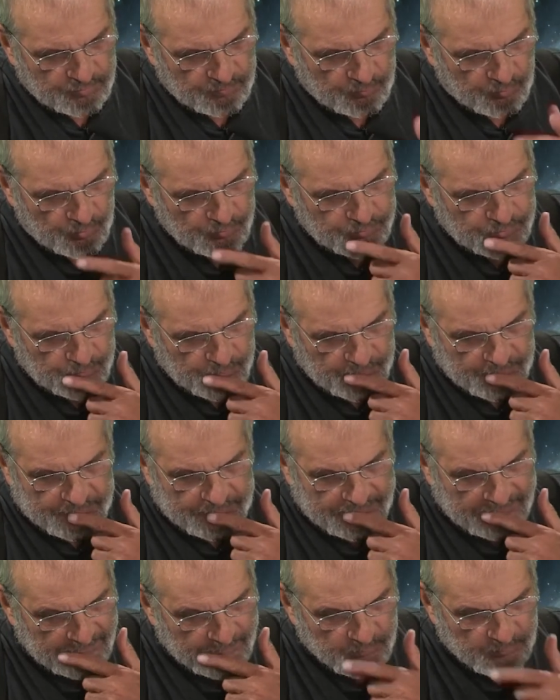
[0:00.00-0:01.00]
Bush to
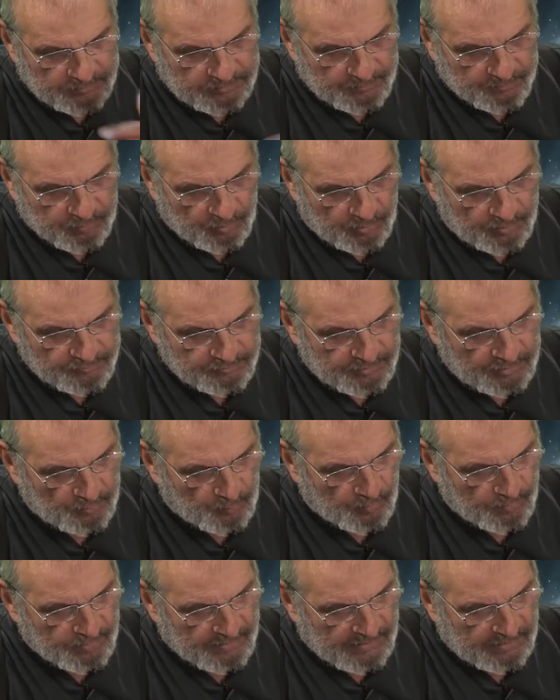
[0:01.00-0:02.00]
proceed with the project
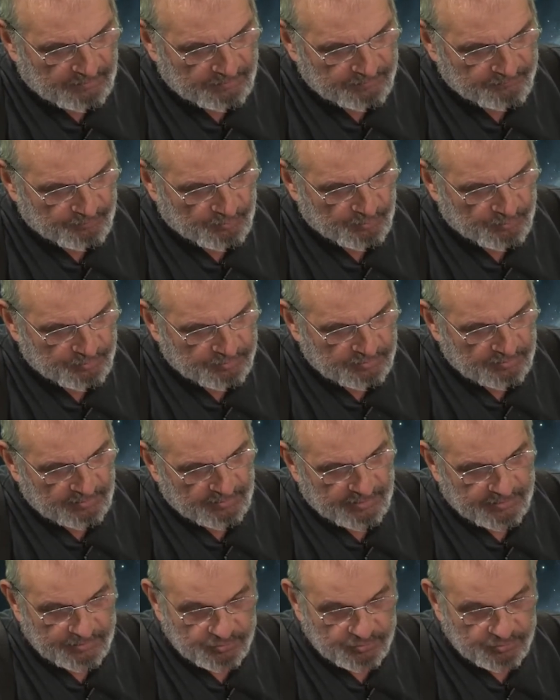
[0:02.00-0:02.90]
without further delay.